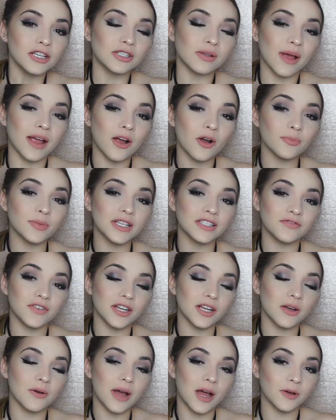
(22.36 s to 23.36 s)
So I hope this
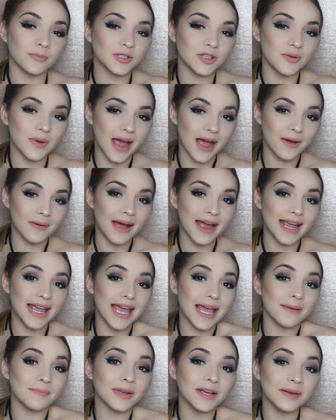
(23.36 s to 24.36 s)
video helps you out. I
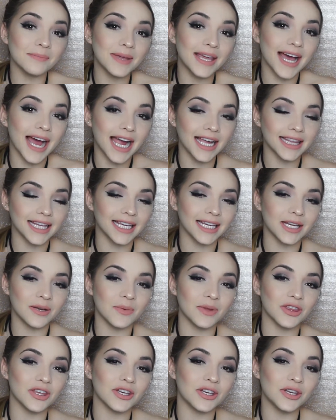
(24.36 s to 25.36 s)
am going to be highlighting
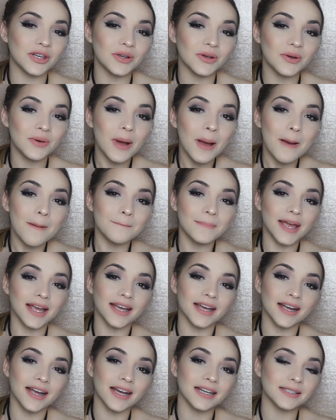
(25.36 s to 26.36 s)
with the new
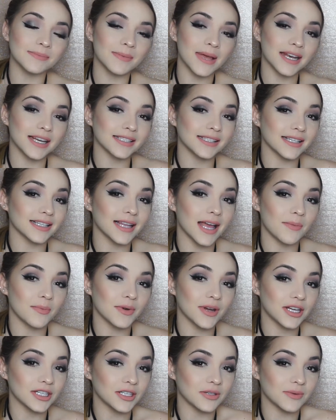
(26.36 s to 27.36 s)
Becca Cosmetics
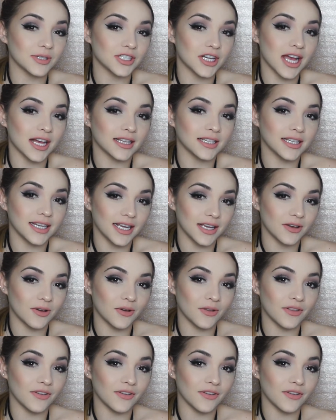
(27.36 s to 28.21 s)
collaboration with Jaclyn Hill,